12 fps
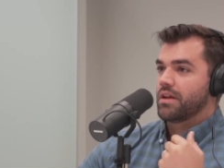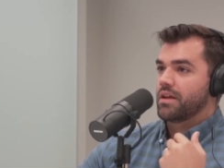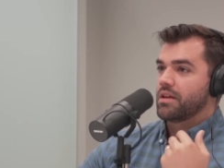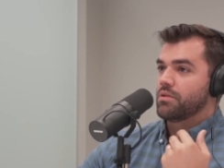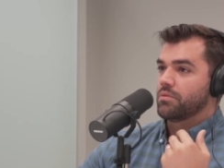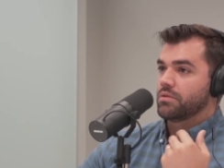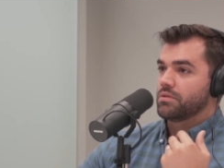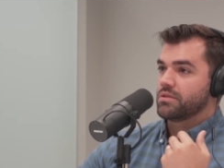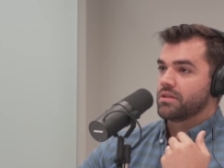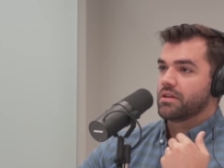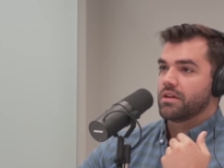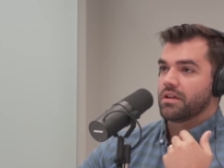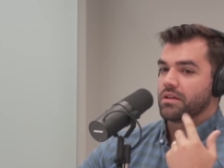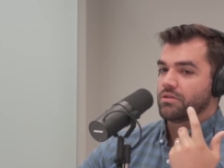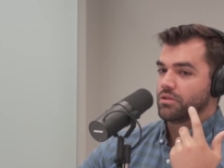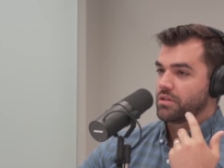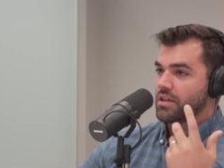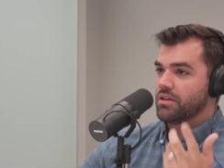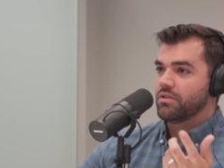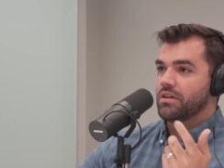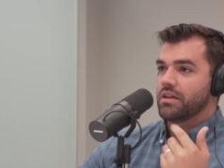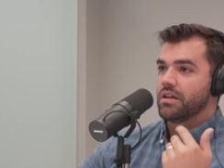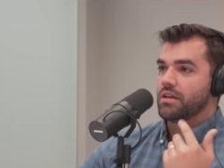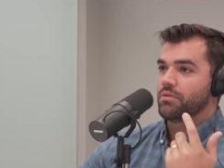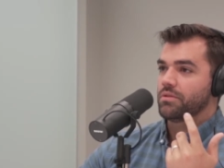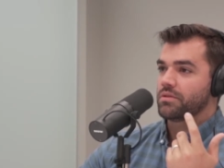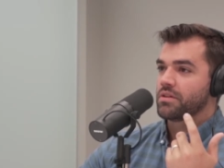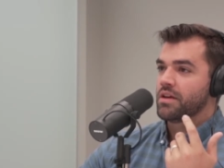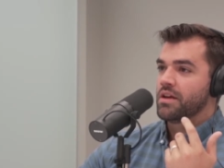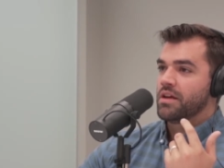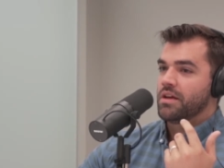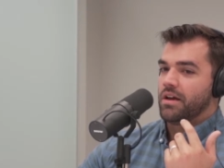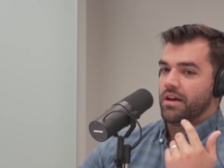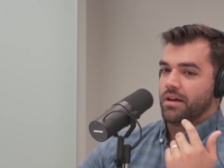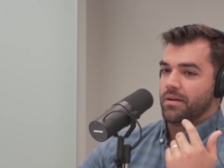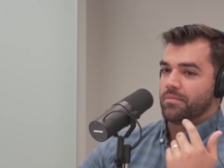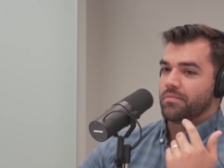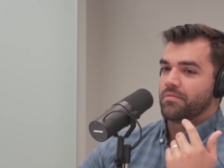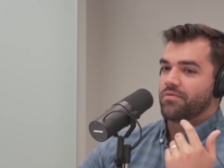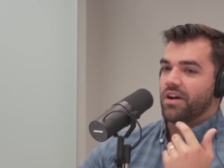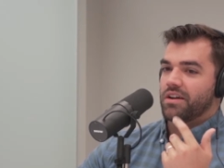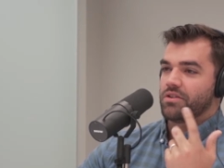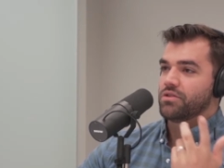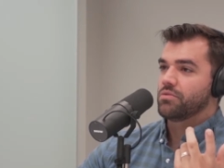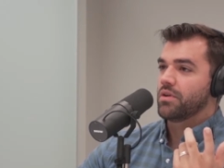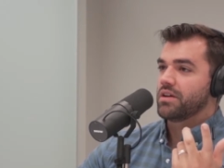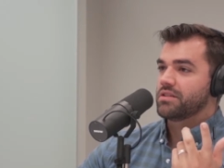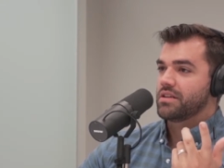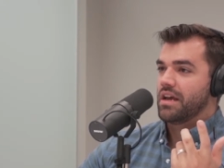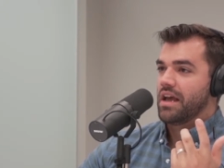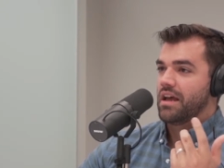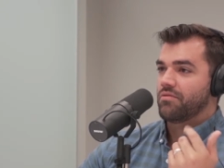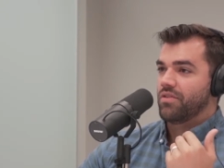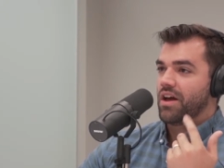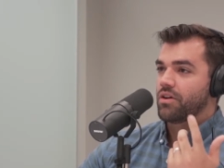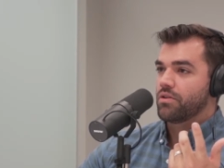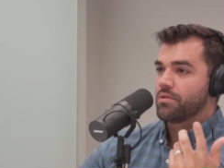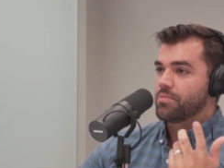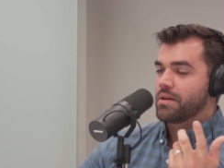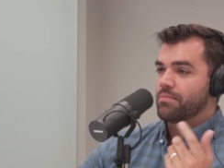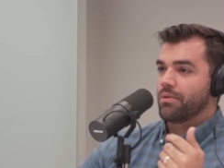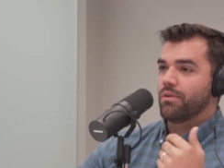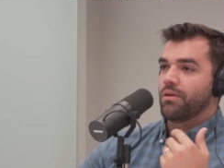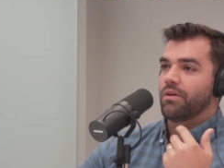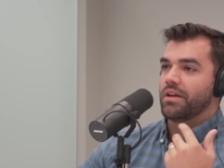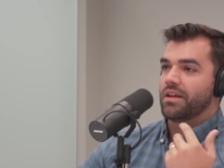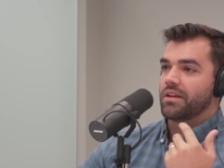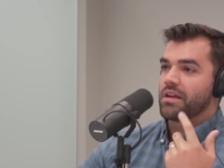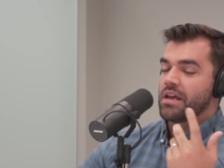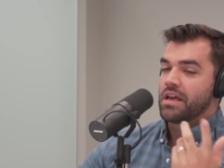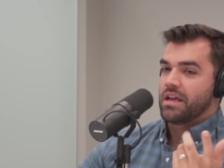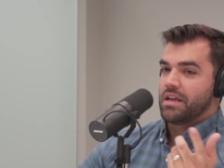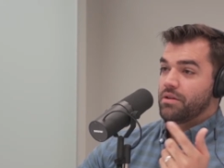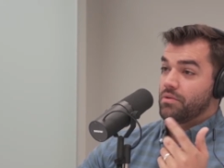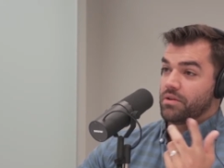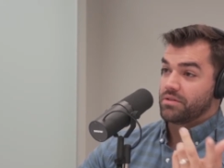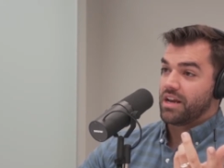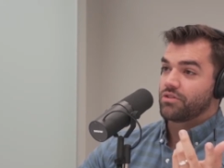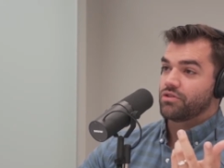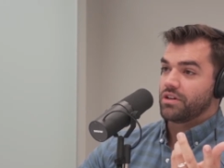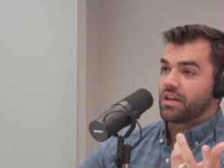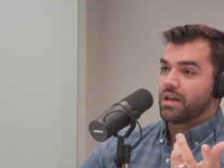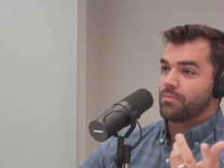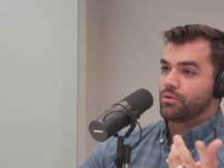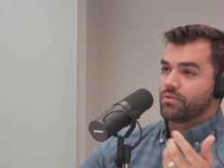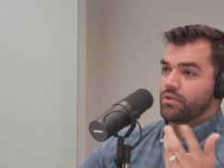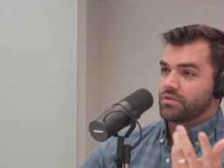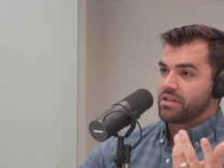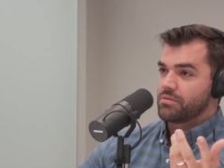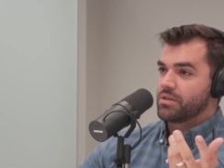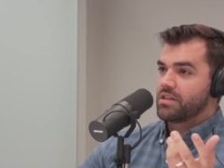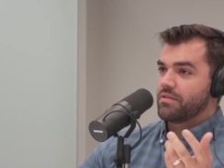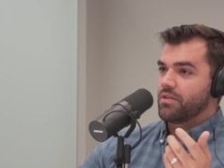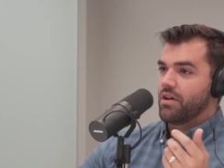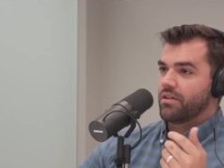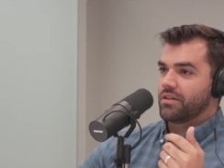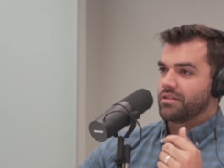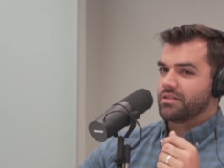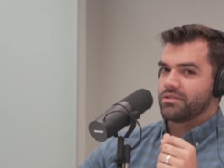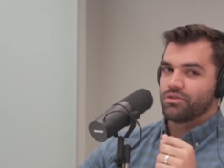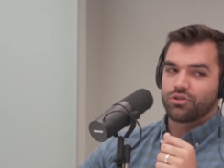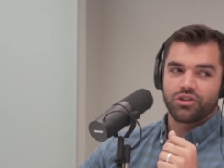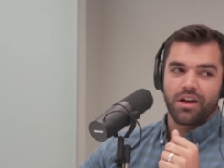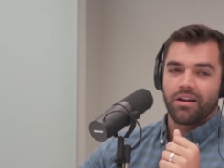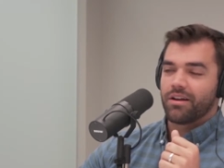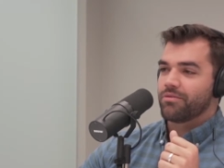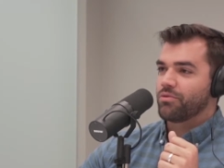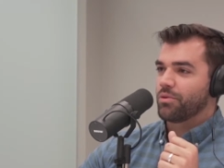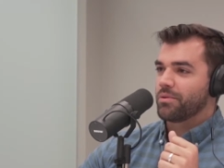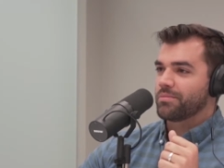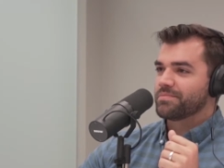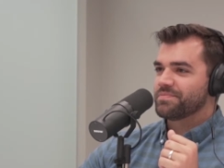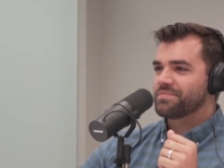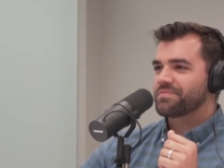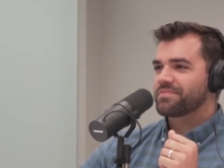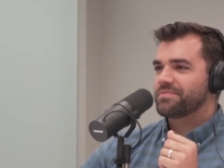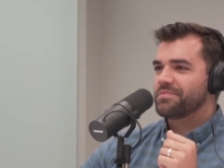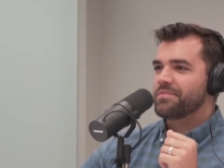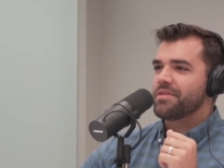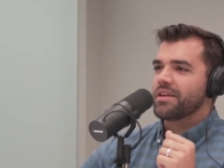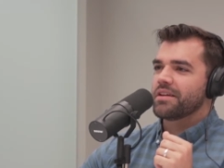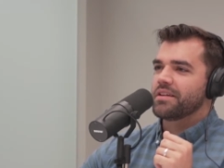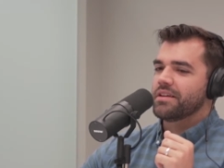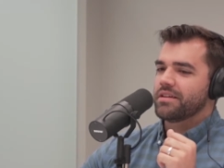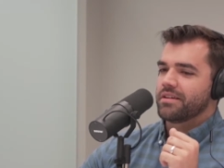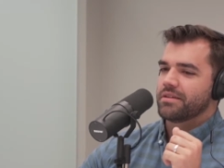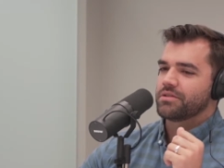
And he was just killing it. He was finding new ways to add value to people. And he was actually in Campbellsville. His name's Stephen Algus, and we'll shout out for him. Shout out, Stephen. Yeah.